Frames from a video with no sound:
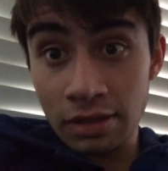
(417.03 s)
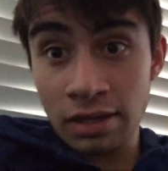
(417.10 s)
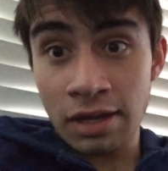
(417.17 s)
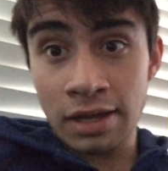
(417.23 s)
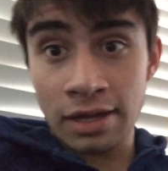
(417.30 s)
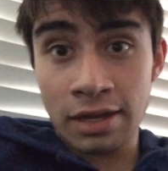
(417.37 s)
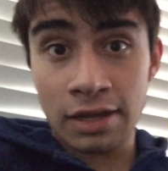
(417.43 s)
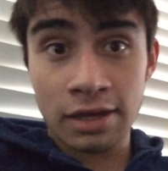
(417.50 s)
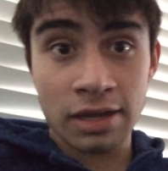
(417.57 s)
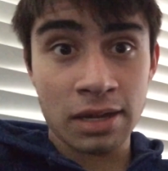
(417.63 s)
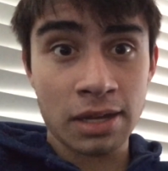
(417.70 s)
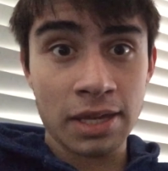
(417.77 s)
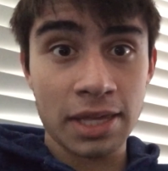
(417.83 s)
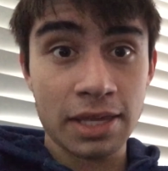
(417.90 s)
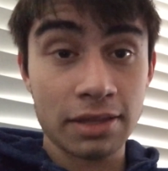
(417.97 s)
uh,
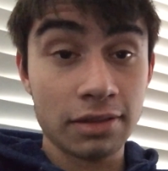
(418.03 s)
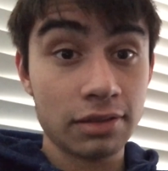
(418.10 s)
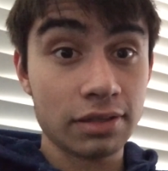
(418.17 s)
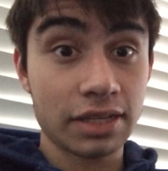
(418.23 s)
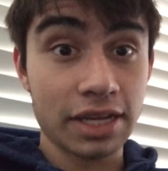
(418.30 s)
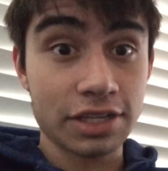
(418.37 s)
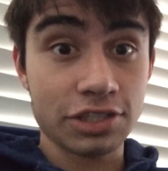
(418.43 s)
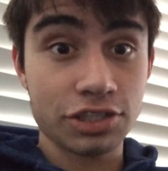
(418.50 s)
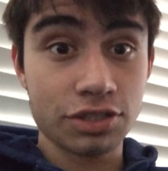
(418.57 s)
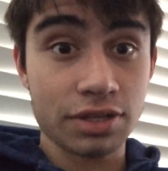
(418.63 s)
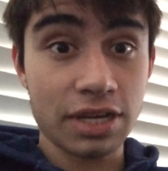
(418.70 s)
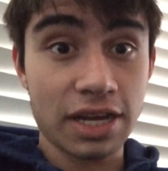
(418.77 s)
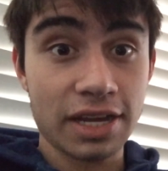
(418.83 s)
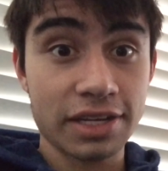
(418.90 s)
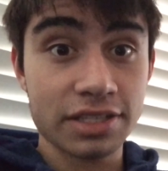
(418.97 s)
I'll catch you
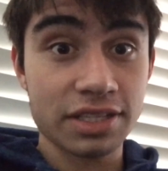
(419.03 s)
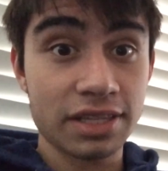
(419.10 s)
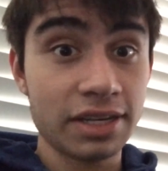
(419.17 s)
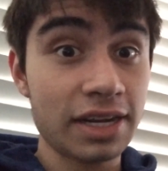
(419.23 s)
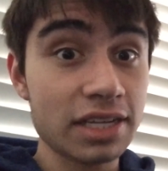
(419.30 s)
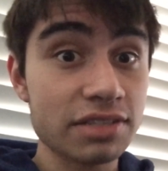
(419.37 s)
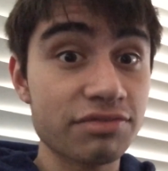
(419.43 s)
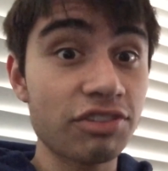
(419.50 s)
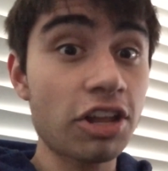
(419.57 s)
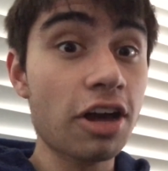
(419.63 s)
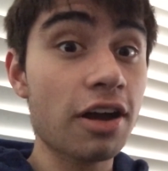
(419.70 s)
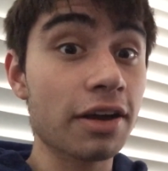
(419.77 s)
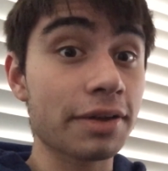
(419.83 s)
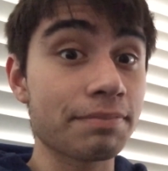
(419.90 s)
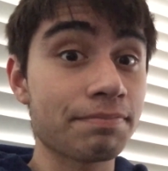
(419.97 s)
guys in the next
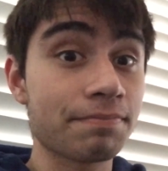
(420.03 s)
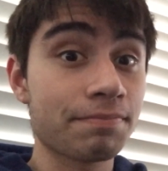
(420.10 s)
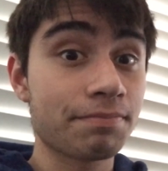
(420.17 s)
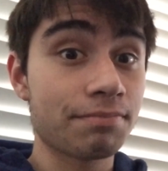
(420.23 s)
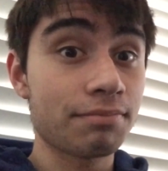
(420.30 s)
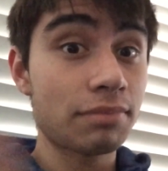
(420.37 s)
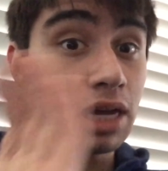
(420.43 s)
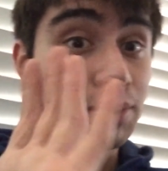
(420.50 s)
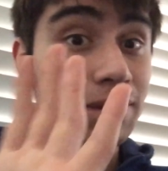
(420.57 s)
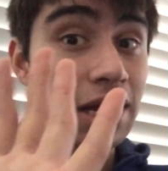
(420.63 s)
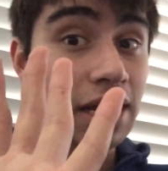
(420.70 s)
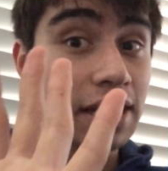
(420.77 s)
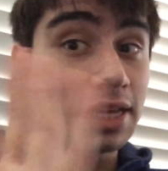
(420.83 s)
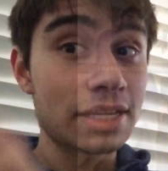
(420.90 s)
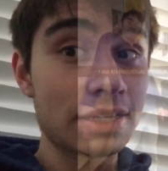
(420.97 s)
vlog. Bye-bye.